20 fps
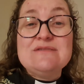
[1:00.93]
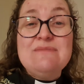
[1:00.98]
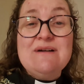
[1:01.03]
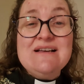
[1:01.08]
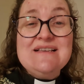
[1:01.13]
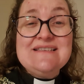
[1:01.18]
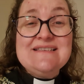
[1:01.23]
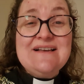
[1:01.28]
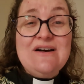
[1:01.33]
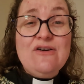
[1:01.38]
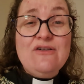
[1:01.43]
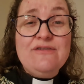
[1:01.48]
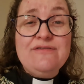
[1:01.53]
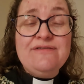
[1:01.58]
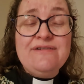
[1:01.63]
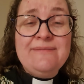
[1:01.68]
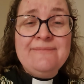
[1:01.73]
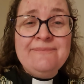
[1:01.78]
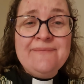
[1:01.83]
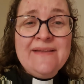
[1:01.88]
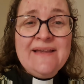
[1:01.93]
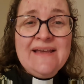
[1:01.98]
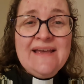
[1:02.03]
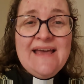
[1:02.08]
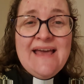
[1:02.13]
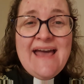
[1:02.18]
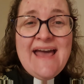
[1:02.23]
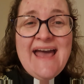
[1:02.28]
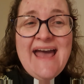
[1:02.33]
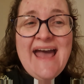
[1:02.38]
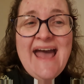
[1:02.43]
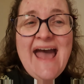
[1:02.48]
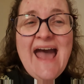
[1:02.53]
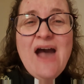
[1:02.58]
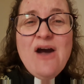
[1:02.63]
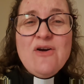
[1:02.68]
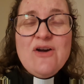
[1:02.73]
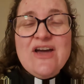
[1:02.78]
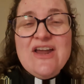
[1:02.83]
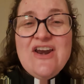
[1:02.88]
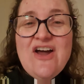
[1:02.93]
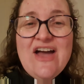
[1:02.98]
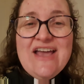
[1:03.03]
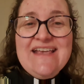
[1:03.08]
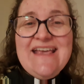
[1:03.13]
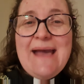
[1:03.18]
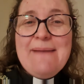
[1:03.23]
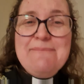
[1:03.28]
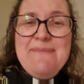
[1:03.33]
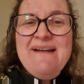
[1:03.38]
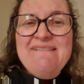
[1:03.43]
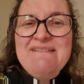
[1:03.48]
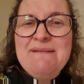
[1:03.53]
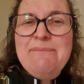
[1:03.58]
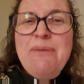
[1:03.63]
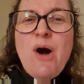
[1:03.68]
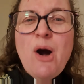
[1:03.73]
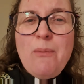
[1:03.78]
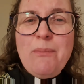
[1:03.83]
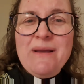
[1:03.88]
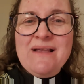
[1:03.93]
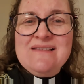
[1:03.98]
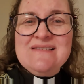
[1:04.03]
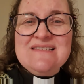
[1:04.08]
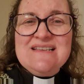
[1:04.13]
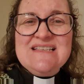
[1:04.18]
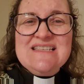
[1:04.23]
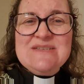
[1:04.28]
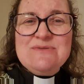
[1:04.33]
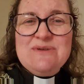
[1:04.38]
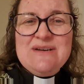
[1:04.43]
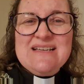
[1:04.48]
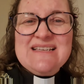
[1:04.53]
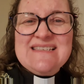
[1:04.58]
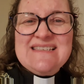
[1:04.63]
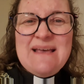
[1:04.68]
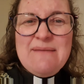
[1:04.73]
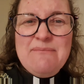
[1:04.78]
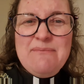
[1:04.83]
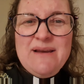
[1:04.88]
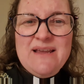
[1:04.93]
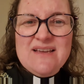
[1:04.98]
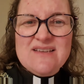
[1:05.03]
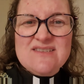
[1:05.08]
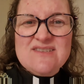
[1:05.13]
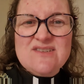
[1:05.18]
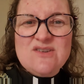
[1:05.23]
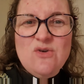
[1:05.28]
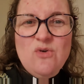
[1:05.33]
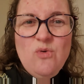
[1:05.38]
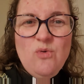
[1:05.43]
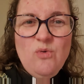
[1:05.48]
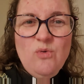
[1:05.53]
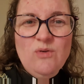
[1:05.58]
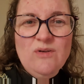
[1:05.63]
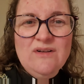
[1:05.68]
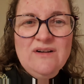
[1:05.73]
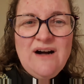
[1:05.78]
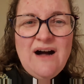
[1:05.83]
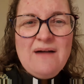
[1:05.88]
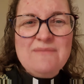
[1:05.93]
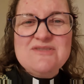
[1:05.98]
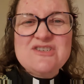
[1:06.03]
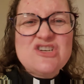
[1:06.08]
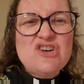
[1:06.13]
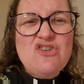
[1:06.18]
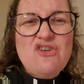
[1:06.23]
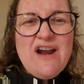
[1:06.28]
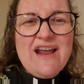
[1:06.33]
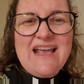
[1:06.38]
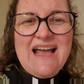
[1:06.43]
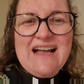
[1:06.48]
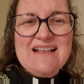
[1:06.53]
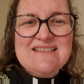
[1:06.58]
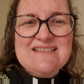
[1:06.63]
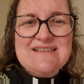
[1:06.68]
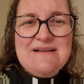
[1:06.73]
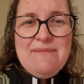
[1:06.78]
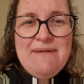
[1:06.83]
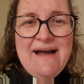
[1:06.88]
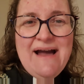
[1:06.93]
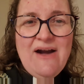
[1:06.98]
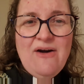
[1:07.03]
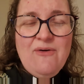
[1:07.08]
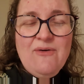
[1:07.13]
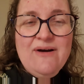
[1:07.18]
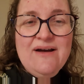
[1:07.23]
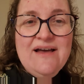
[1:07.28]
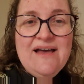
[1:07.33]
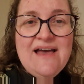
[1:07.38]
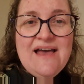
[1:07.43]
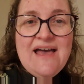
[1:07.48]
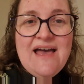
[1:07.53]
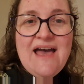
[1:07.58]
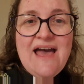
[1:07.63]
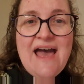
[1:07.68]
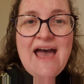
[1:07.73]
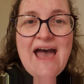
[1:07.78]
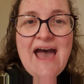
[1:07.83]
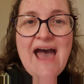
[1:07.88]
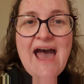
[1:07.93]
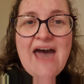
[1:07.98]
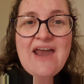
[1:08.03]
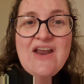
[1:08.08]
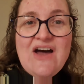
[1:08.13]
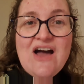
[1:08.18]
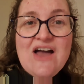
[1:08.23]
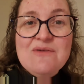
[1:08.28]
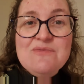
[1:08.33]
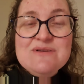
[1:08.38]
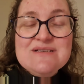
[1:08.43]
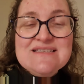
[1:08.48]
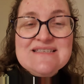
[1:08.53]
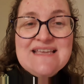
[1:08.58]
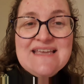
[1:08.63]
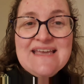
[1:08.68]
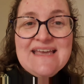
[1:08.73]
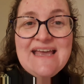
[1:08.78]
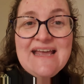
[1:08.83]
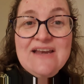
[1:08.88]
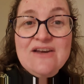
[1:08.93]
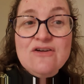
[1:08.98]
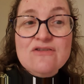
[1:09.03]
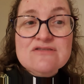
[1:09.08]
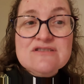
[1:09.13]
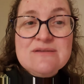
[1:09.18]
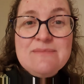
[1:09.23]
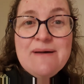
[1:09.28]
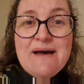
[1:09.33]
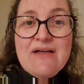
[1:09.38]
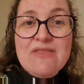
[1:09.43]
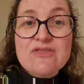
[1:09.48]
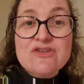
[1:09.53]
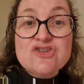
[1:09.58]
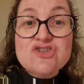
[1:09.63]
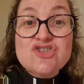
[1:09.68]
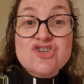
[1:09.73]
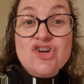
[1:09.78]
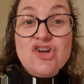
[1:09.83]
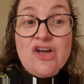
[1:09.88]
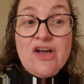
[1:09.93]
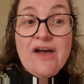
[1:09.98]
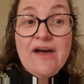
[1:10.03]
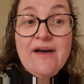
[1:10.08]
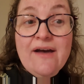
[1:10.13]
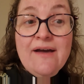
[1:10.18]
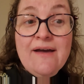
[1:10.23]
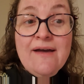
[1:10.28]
myself, how can I get Mary Poppins into an assembly at school? I'm sure I can somehow. And I was thinking not about the sugar,